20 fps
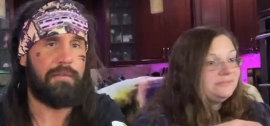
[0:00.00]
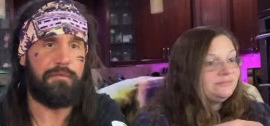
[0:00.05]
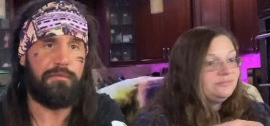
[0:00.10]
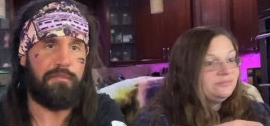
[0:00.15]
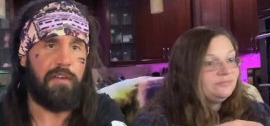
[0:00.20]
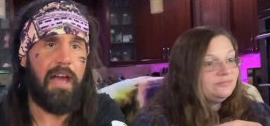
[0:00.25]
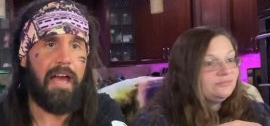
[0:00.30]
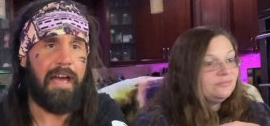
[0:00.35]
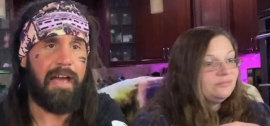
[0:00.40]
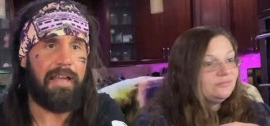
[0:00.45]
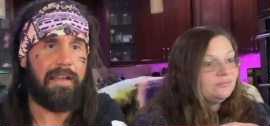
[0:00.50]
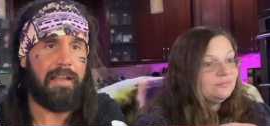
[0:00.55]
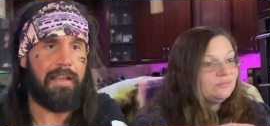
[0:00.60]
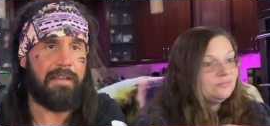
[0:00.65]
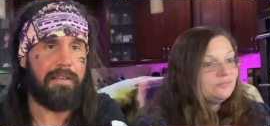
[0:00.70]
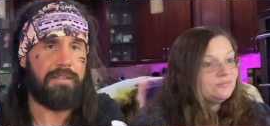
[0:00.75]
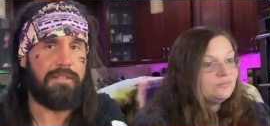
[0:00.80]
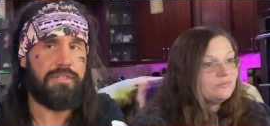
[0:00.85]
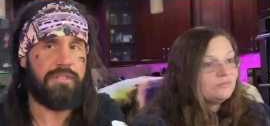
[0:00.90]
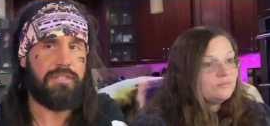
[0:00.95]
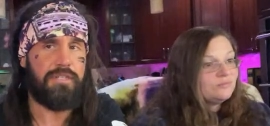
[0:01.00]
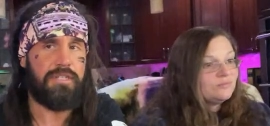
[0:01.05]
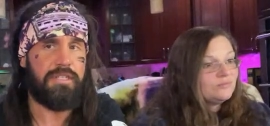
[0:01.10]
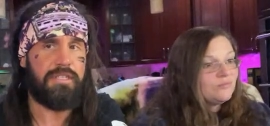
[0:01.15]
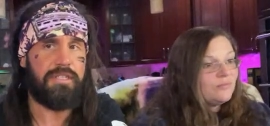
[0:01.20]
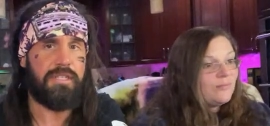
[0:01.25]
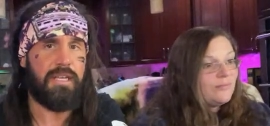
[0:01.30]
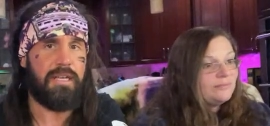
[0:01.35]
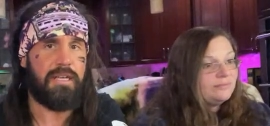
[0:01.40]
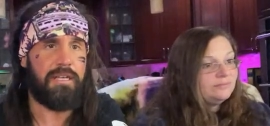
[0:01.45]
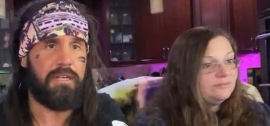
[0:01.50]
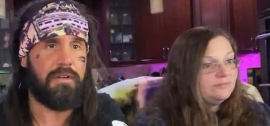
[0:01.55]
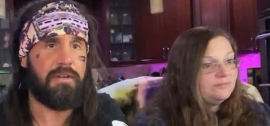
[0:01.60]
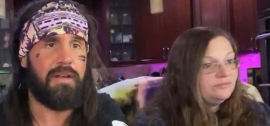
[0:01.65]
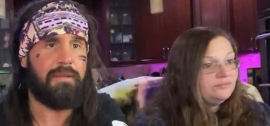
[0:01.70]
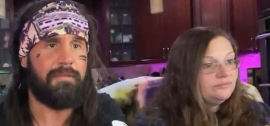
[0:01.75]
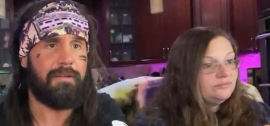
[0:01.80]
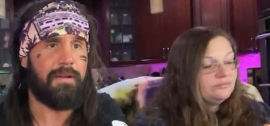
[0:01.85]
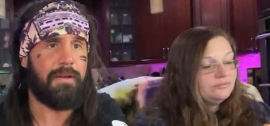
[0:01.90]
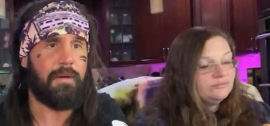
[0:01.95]
Speaker 1: got fat, and she's like, "You're
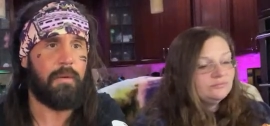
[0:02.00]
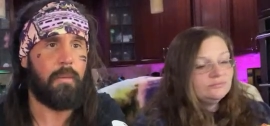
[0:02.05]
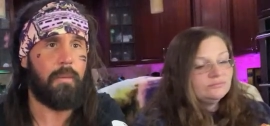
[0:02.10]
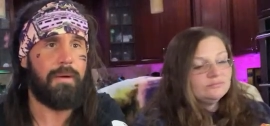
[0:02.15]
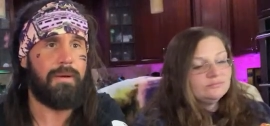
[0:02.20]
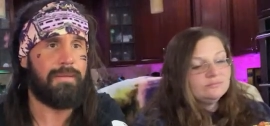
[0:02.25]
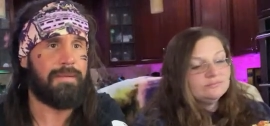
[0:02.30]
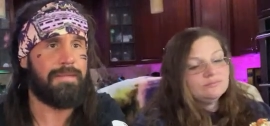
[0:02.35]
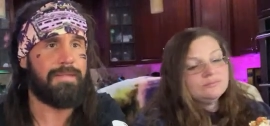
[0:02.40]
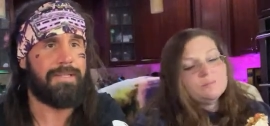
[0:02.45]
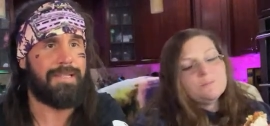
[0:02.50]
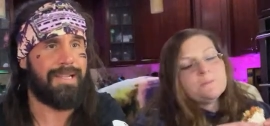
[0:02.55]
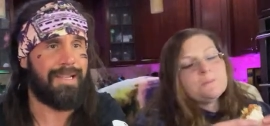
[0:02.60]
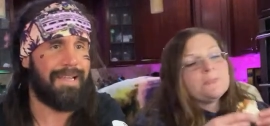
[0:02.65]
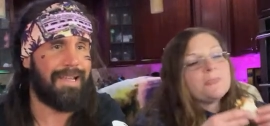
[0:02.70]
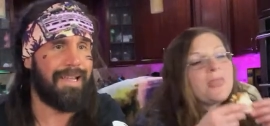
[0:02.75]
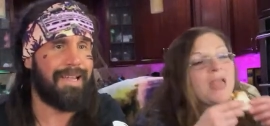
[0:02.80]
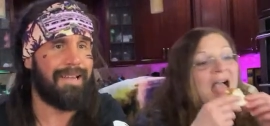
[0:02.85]
never gonna wear this